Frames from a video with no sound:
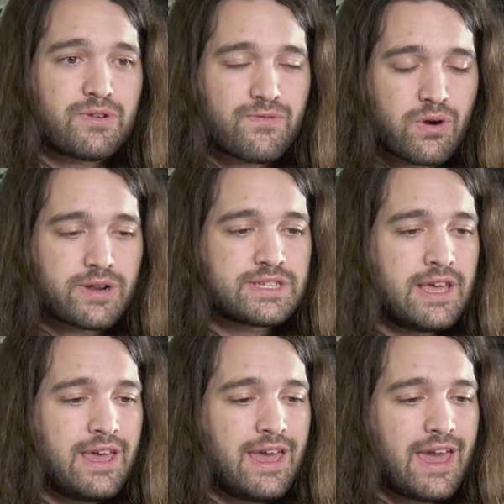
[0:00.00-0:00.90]
performance.
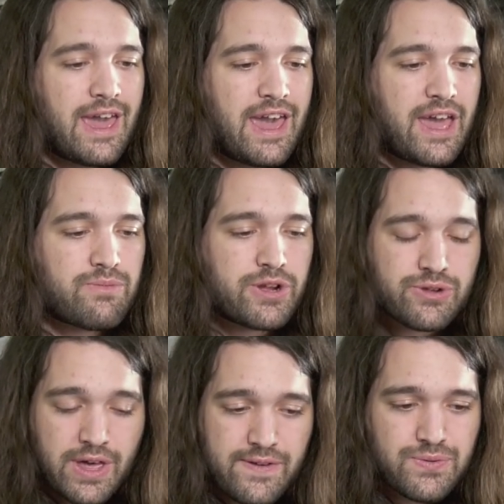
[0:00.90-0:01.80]
And what you're
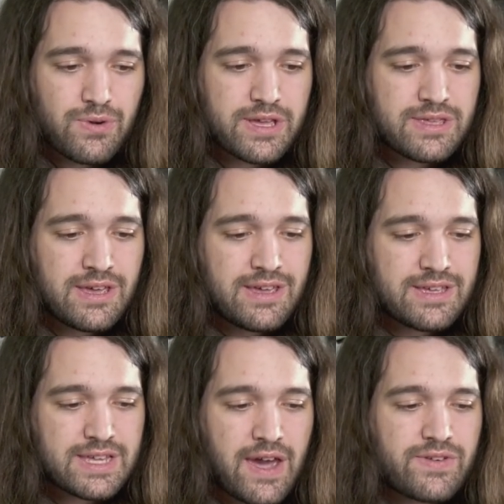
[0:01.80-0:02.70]
left with
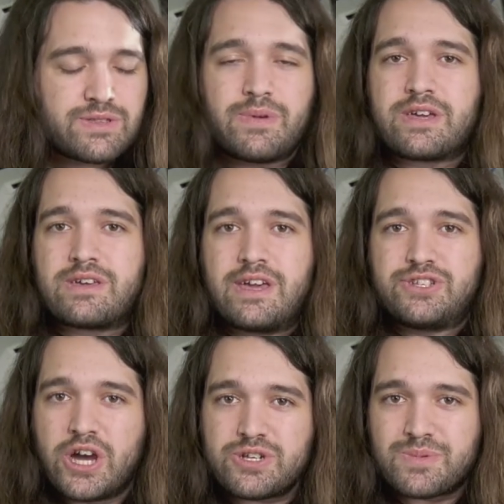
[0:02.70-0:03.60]
is having to make a
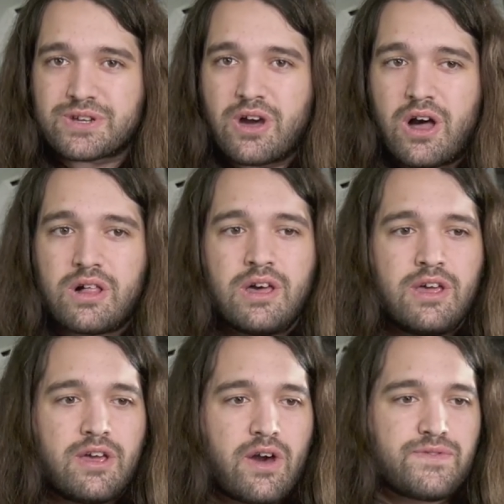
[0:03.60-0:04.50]
judgment call
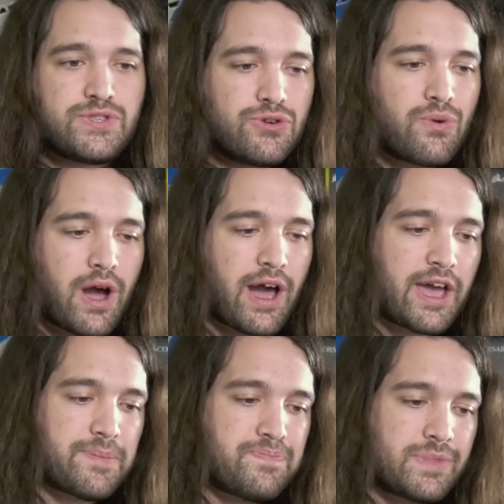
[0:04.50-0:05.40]
of, do
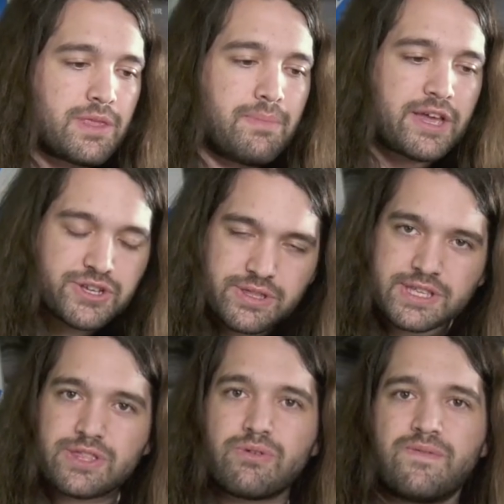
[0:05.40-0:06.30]
I mention
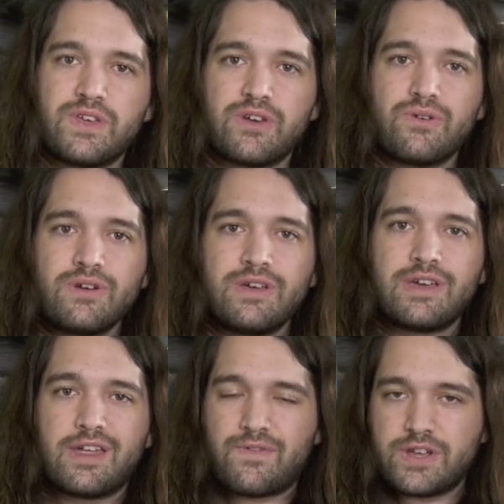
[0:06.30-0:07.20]
this in the review?
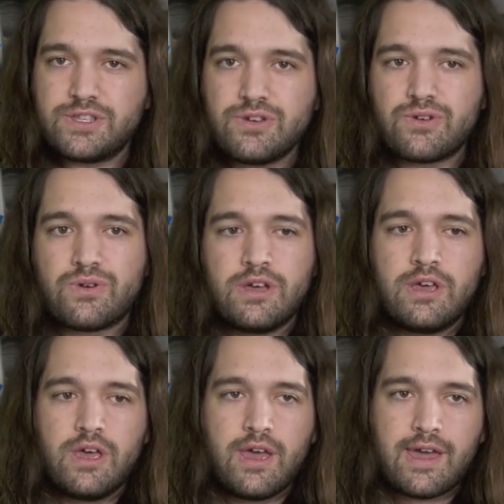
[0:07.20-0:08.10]
And if I do,
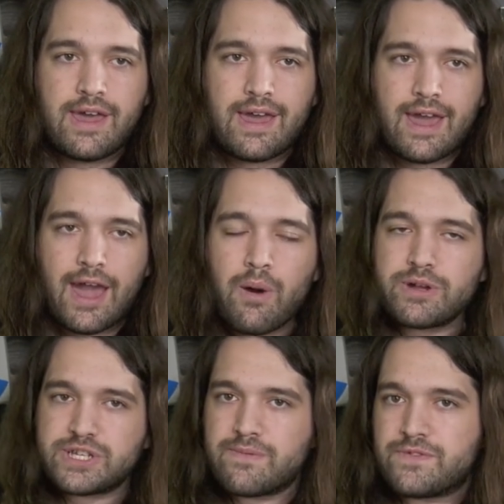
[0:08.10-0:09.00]
how
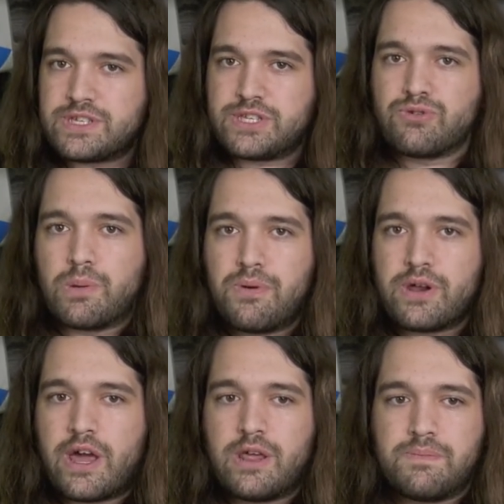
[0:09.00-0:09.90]
much emphasis do I put
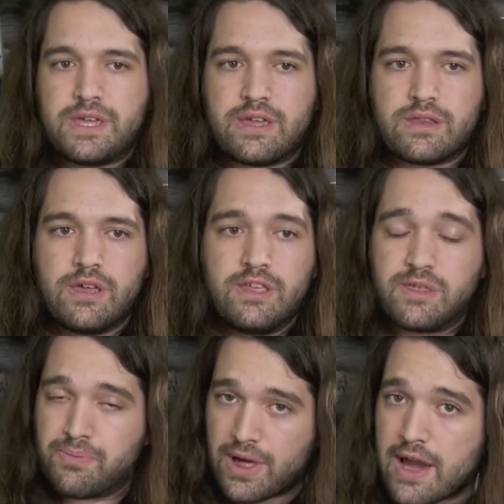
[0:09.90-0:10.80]
on it being
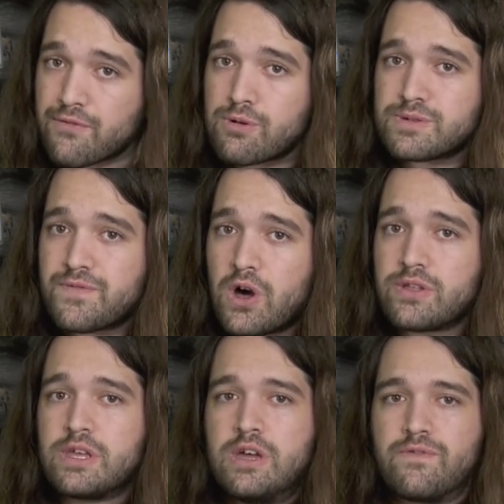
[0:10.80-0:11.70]
the platform's
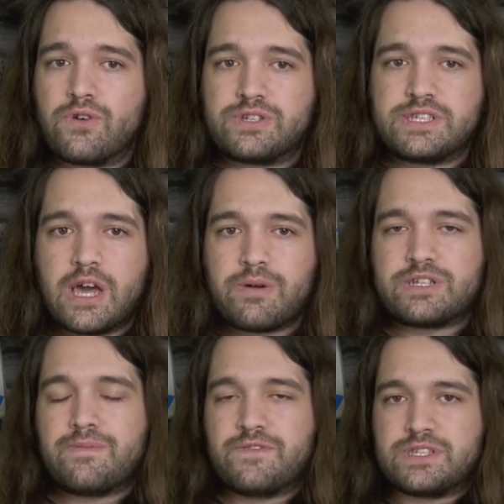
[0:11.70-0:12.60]
fault versus how much
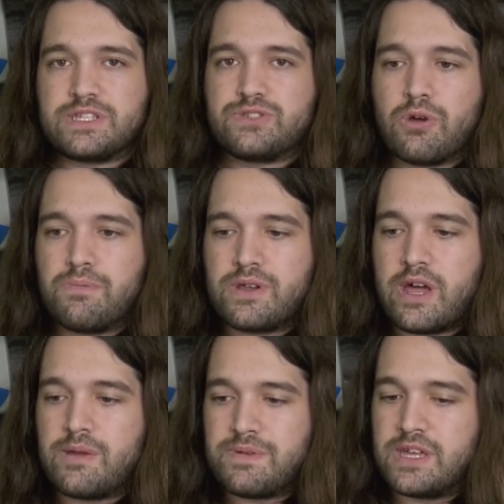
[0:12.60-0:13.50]
emphasis do I put
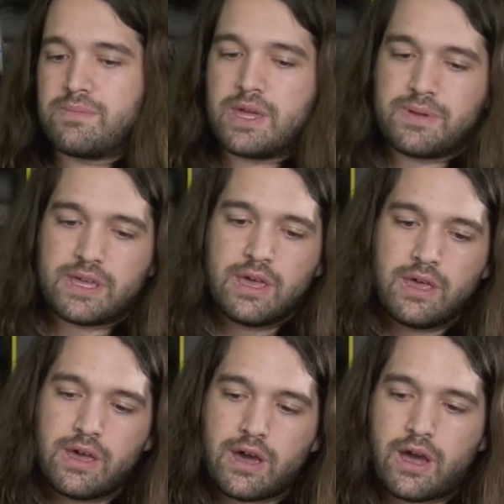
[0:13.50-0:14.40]
on it being maybe
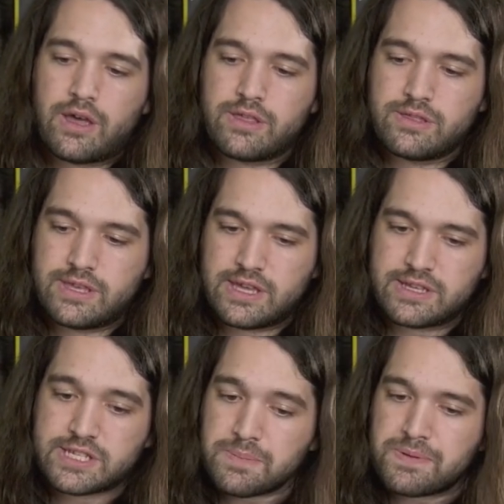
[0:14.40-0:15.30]
uh, the
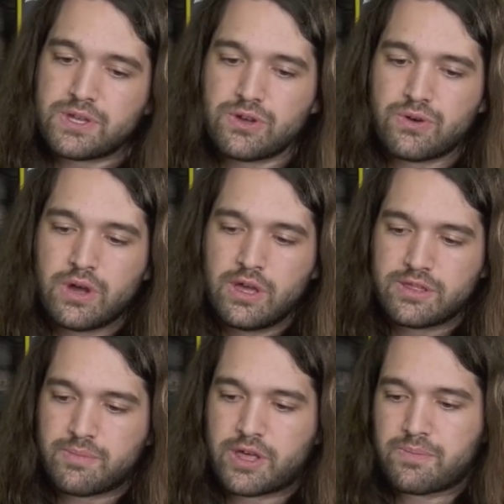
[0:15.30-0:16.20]
C P U,
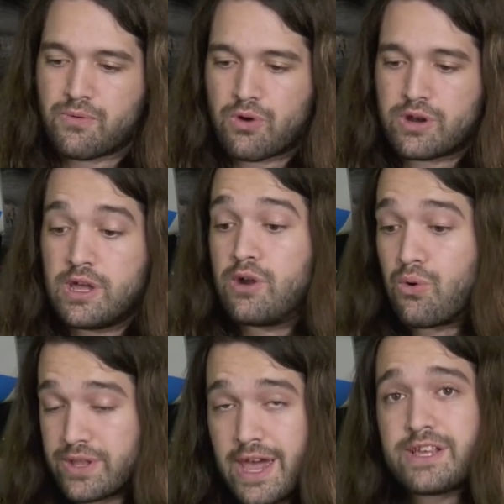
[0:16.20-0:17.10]
the motherboard,
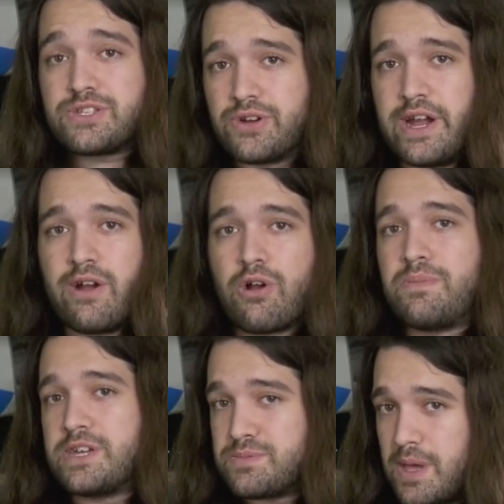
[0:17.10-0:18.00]
or tester error,
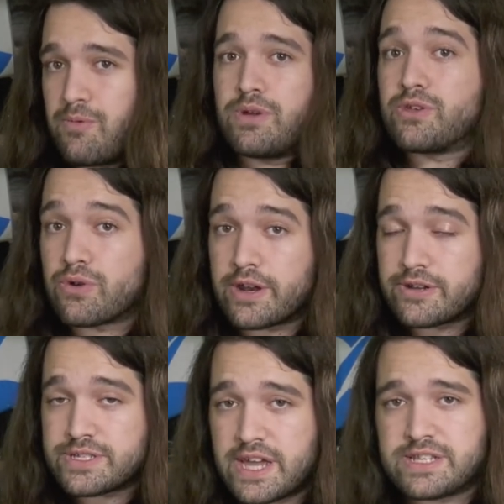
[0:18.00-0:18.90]
because maybe we don't
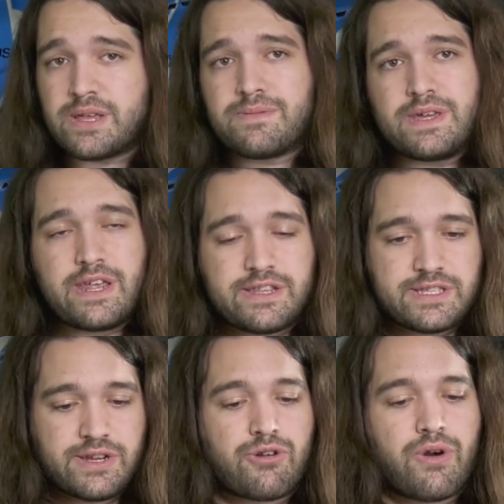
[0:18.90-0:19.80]
understand something and it's
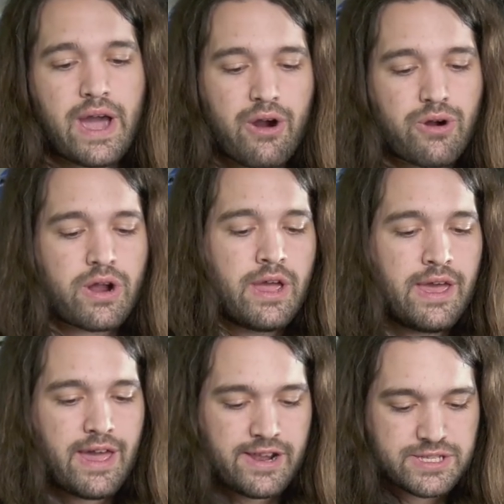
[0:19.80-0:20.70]
zero hour
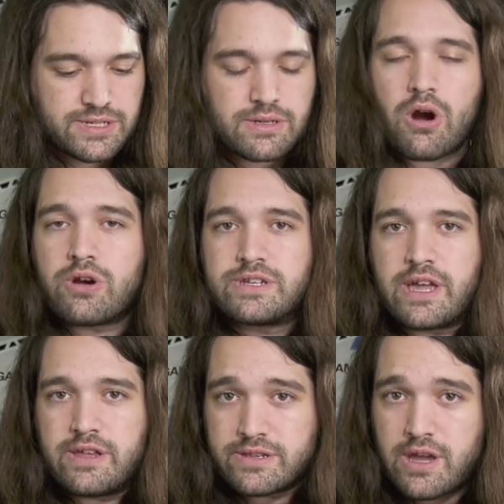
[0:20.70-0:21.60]
and it's hard to
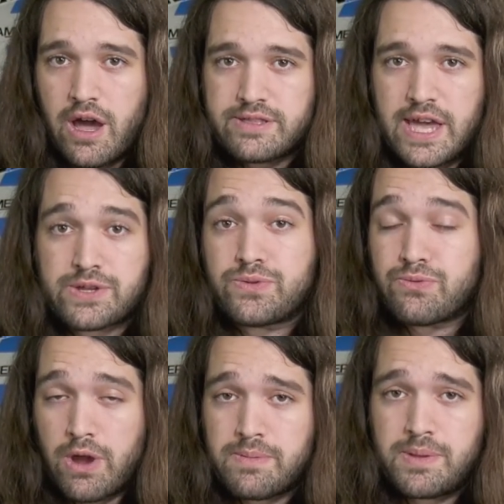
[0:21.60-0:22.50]
get in contact with the
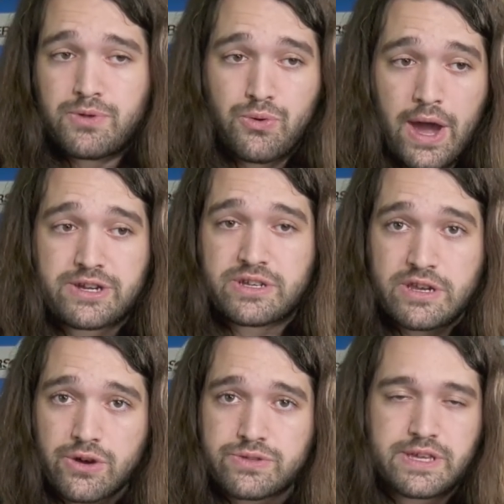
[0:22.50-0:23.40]
right people who actually
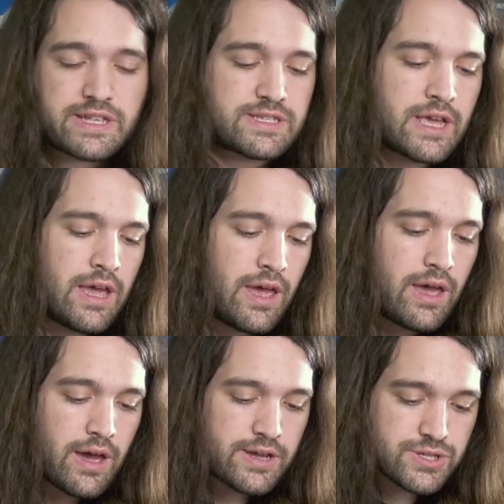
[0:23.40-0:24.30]
know things.
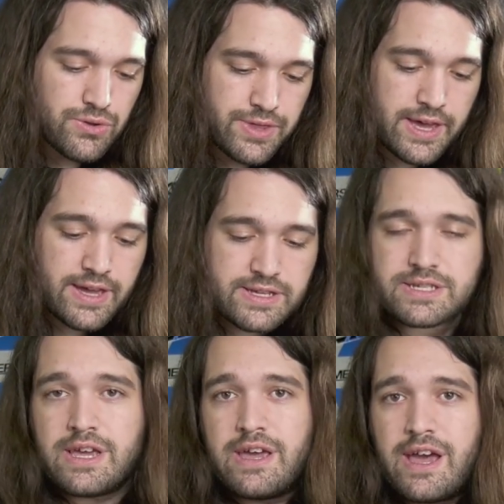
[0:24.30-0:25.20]
Uh, so
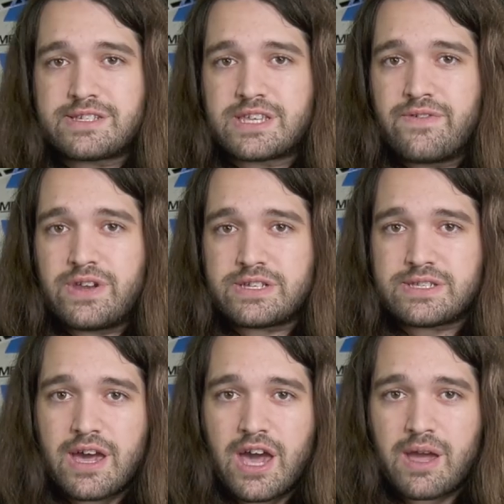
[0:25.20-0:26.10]
this has given us
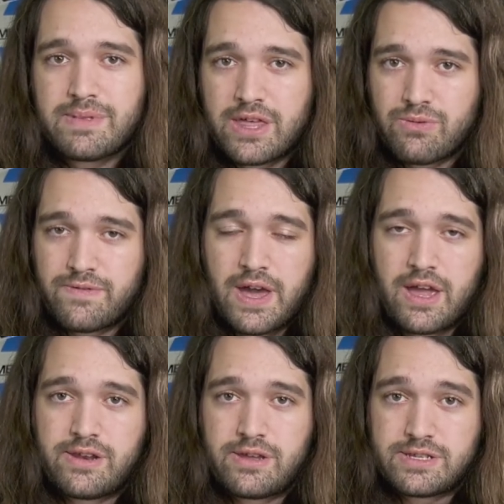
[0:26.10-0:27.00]
time, now that we've
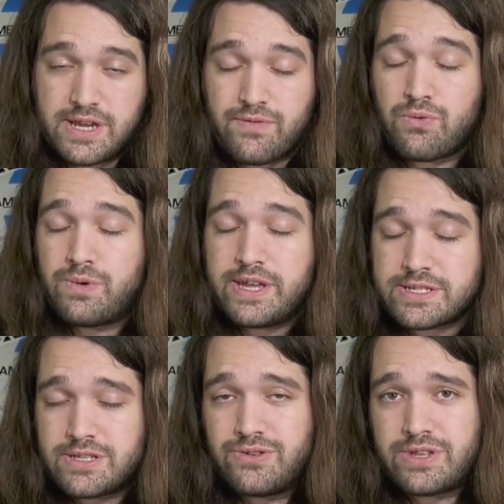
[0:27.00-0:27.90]
had several
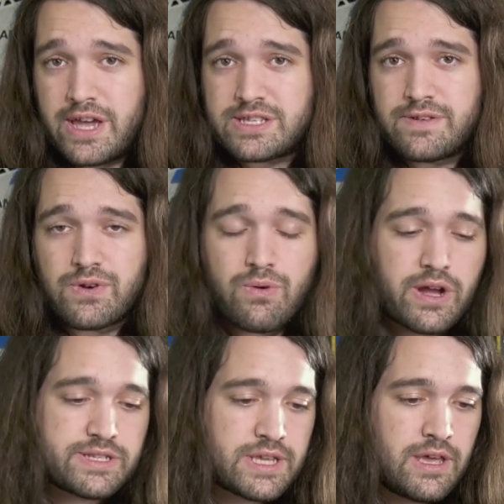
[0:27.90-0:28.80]
weeks to do testing for
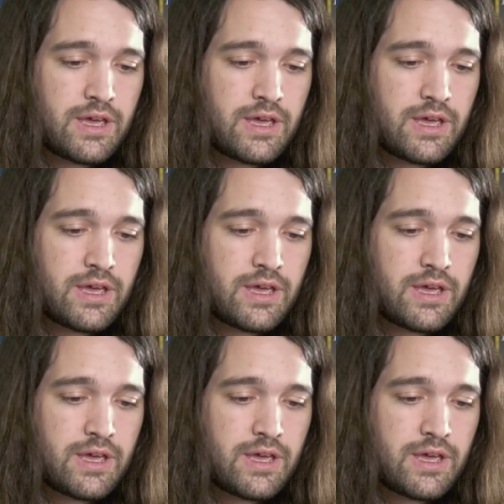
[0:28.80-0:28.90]
once,